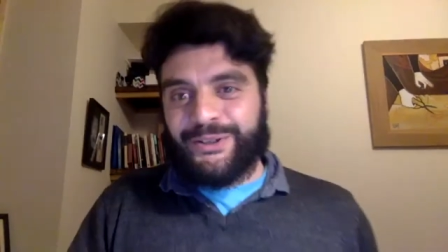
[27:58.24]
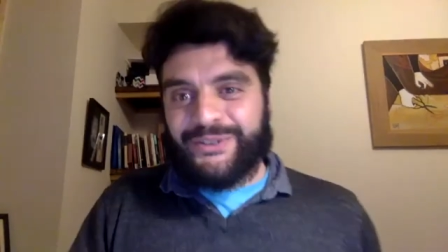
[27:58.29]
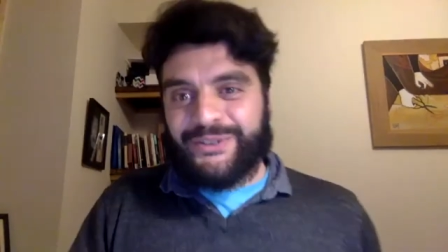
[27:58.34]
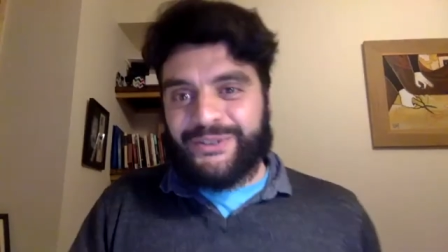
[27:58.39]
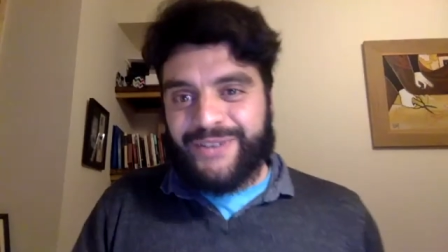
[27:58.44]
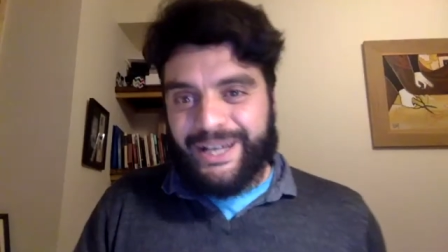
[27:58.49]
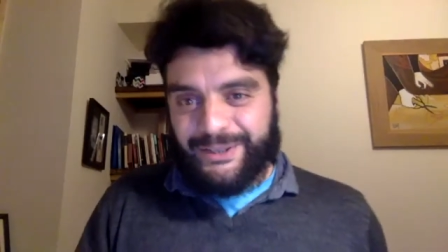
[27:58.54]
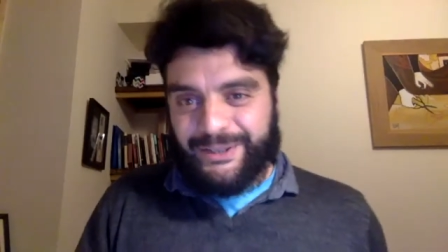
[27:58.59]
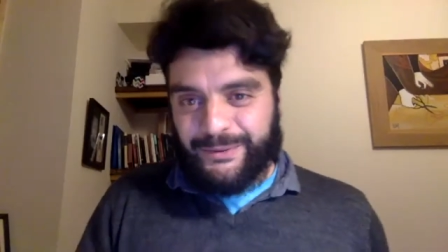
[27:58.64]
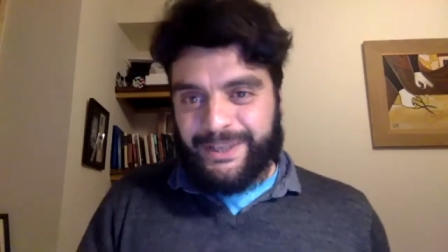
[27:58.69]

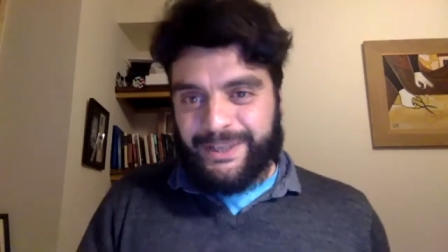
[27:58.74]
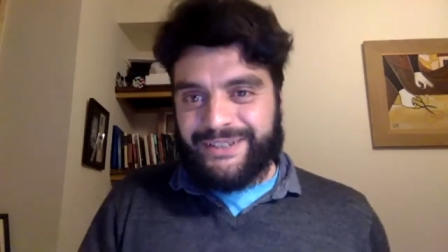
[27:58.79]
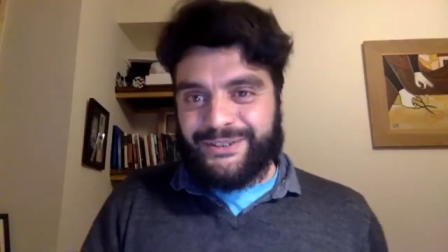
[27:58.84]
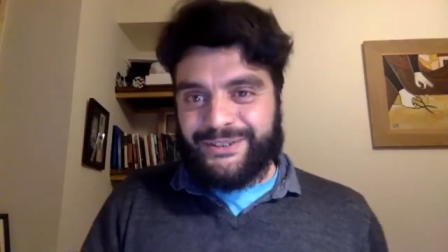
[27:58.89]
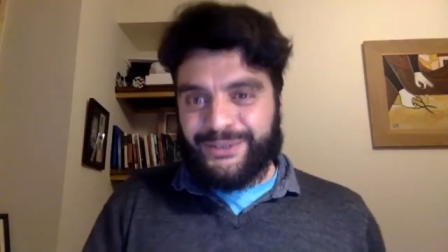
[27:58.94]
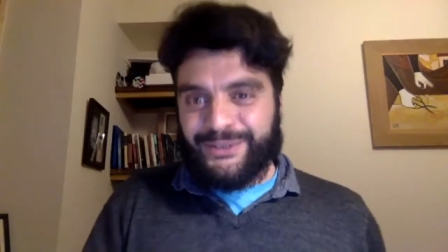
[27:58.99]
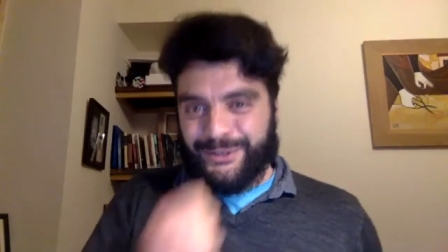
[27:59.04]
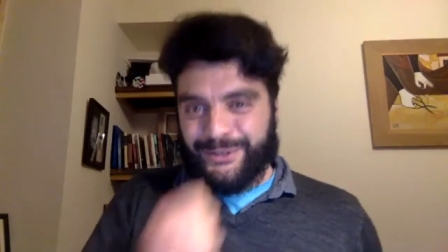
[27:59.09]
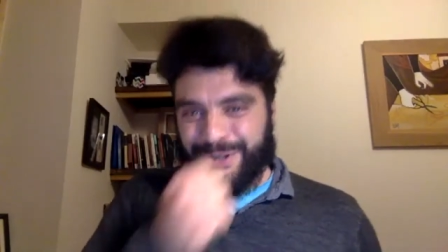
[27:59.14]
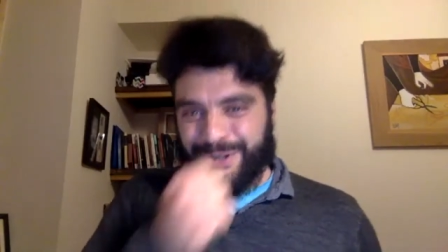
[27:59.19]
that way
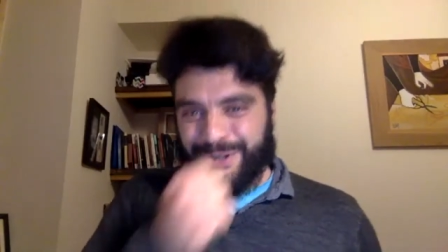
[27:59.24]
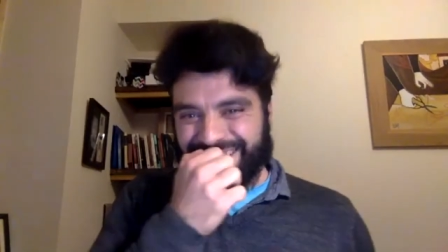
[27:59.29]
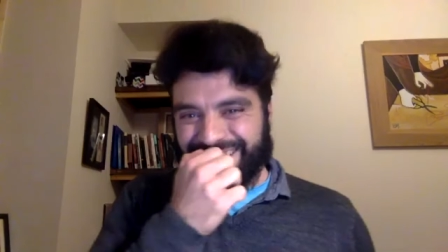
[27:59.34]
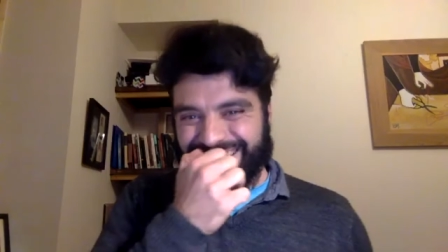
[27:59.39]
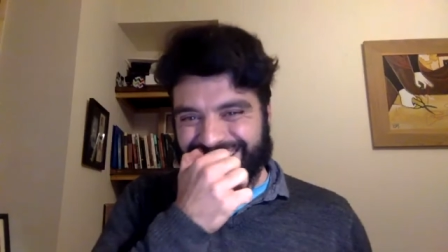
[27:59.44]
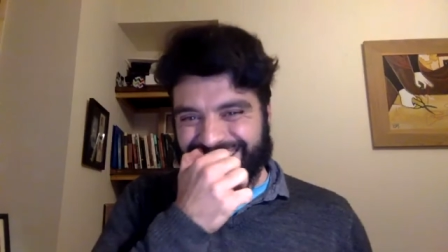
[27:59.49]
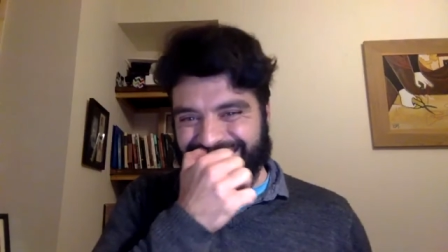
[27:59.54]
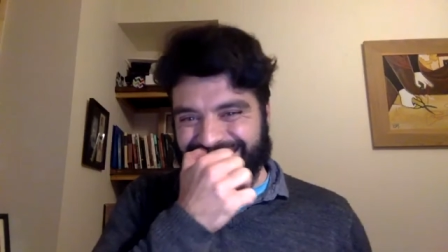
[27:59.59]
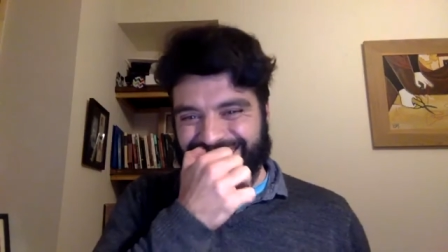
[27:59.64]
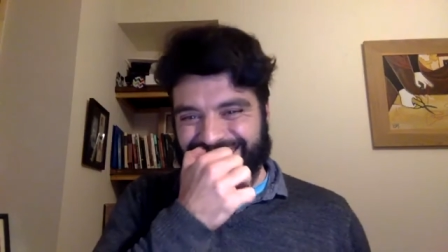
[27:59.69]
to you.
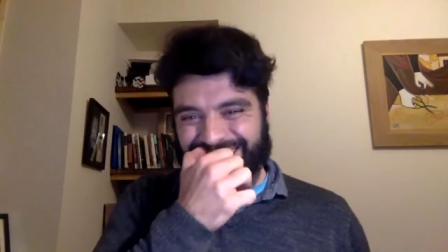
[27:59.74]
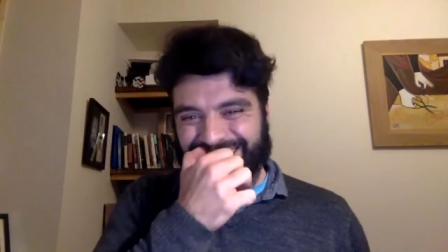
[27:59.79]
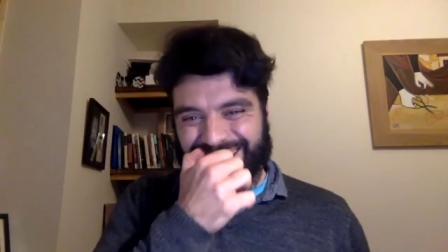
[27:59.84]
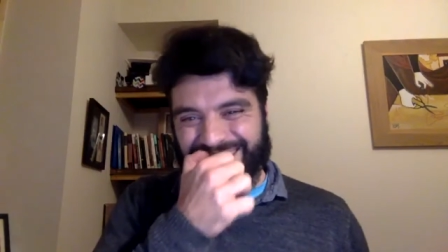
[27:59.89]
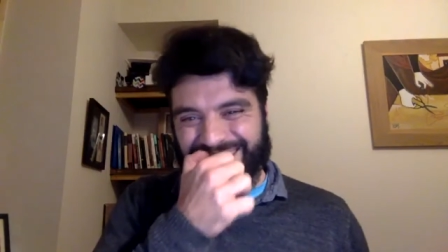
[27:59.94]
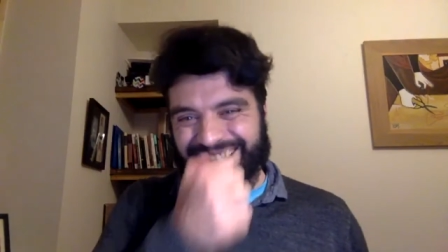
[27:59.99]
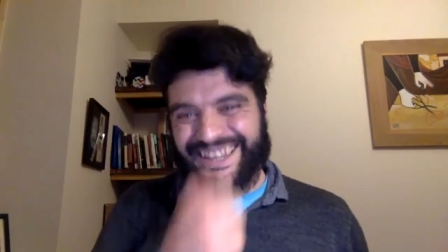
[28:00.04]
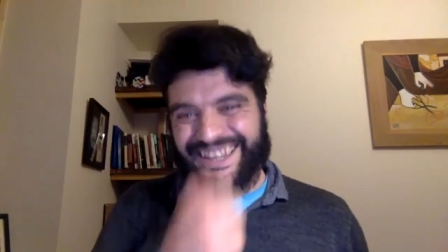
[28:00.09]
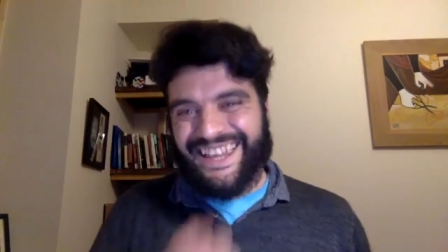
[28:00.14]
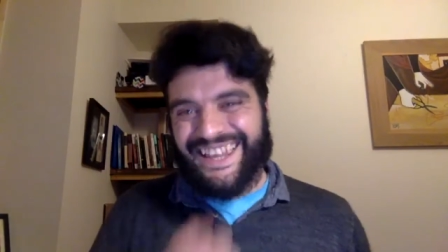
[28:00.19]

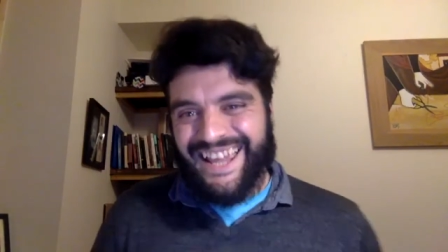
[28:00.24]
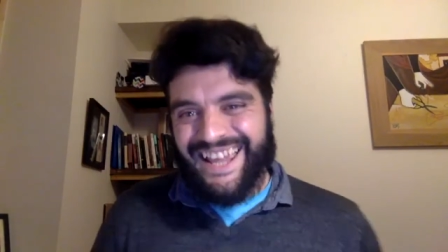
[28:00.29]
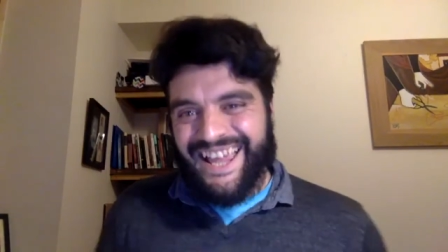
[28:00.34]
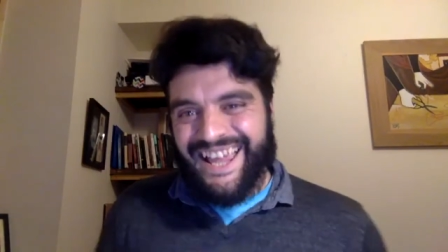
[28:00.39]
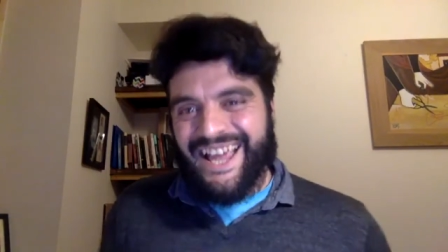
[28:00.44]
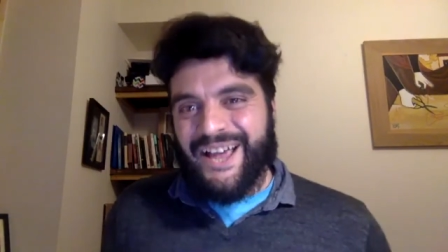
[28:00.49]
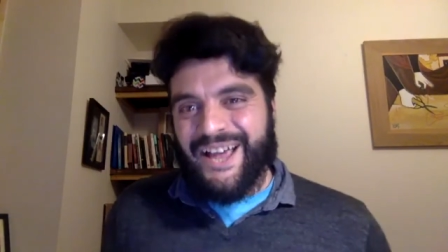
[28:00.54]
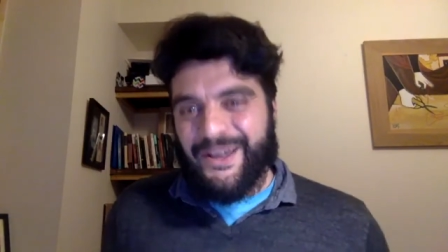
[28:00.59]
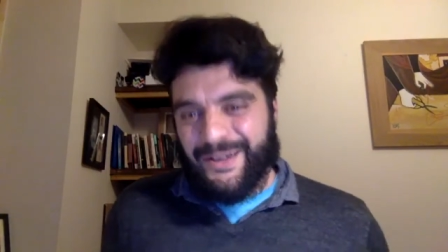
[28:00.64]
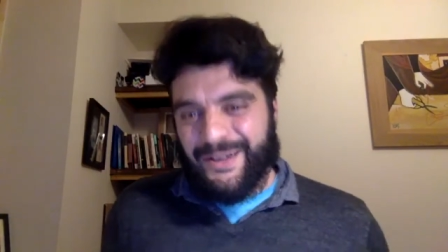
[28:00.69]
Uh,
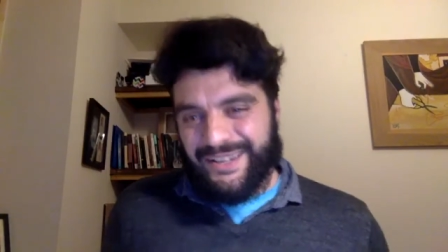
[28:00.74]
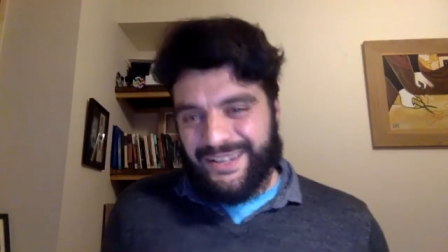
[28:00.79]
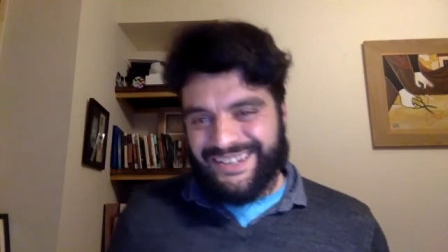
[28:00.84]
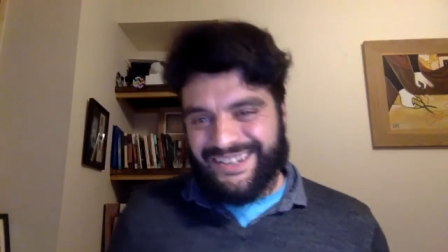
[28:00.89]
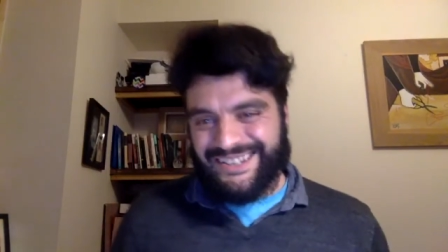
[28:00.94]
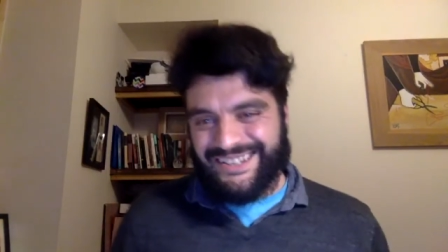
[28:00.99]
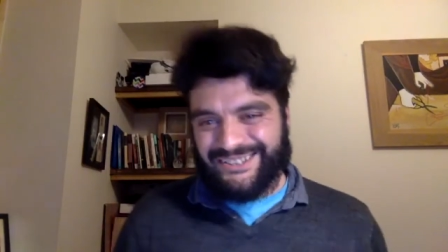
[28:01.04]
well, so